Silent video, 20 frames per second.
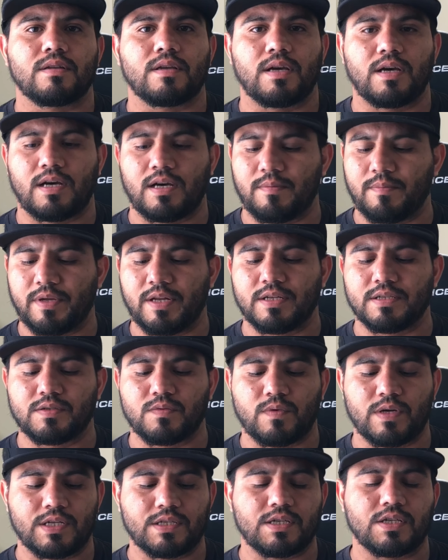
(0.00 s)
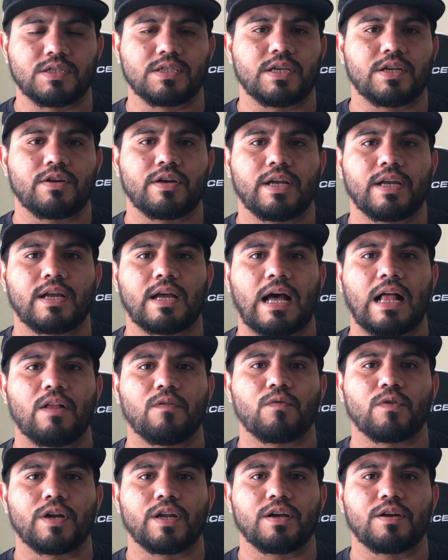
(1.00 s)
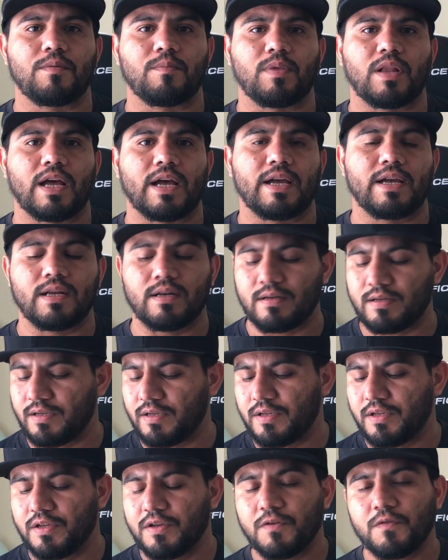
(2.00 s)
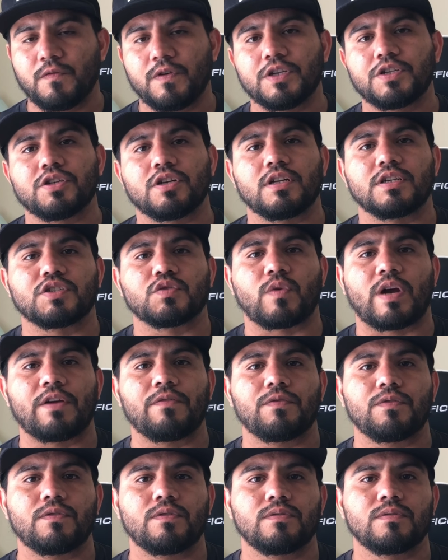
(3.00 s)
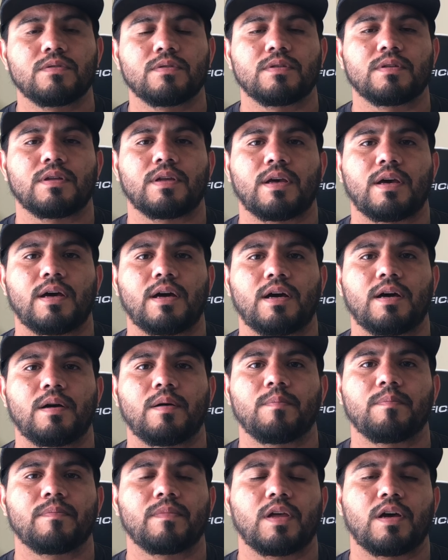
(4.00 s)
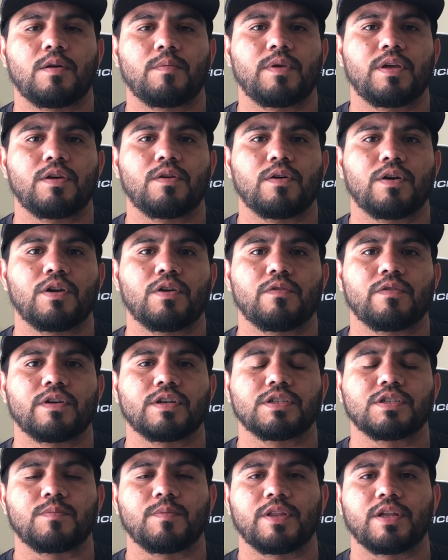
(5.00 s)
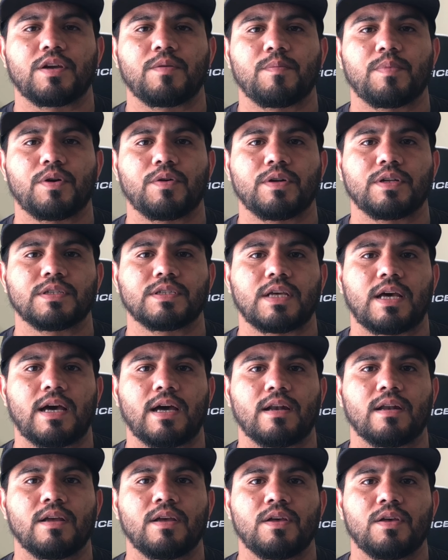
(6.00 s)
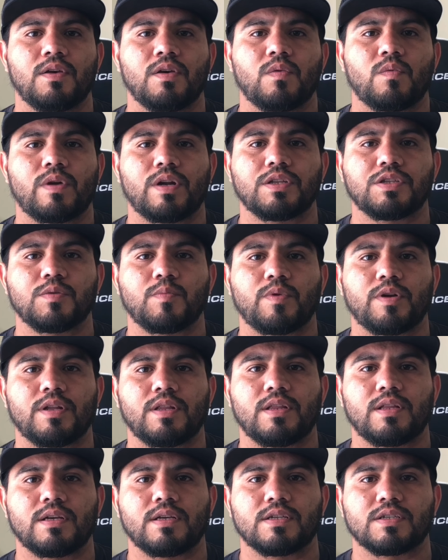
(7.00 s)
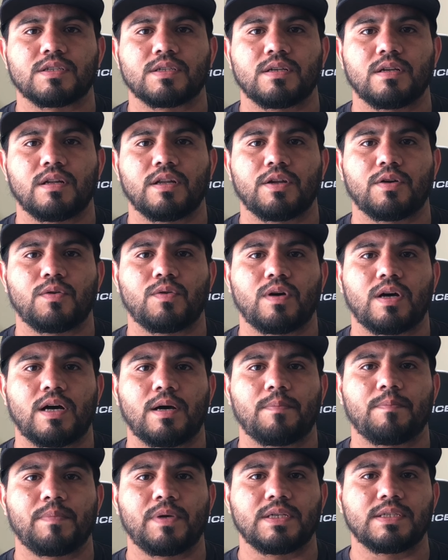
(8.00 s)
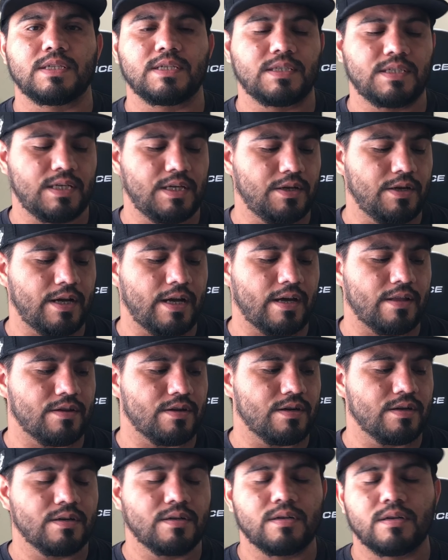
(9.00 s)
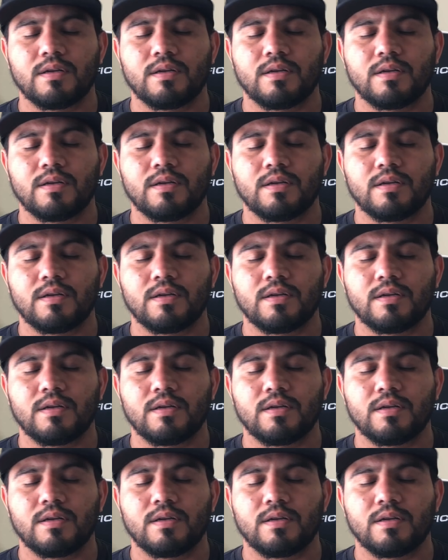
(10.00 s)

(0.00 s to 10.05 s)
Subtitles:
It is what is considered a California compliant featureless rifle. I'll be going over some of the components that went into putting this little PCC together.